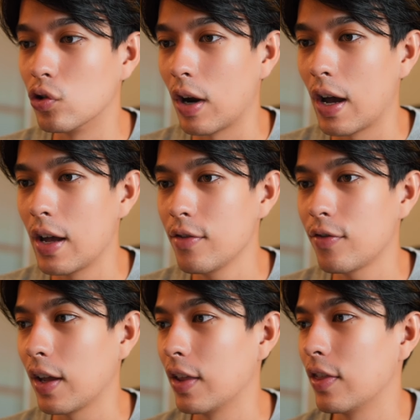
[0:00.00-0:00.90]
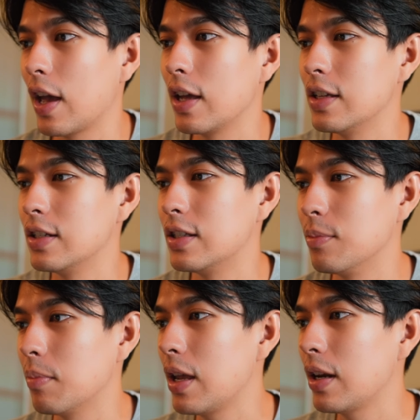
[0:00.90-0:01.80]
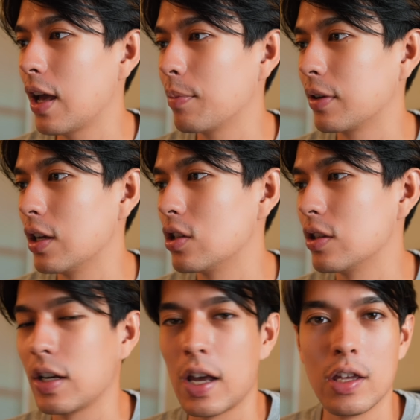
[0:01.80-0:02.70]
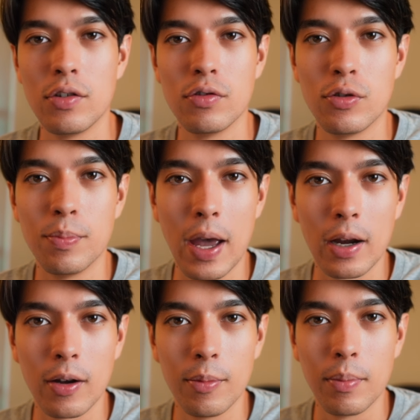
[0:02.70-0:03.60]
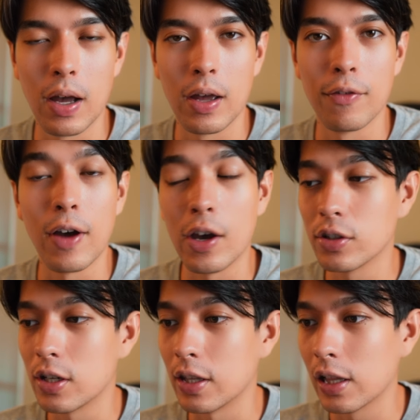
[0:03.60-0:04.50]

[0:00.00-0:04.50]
Drive, and that is the main application that I use to back up my files to the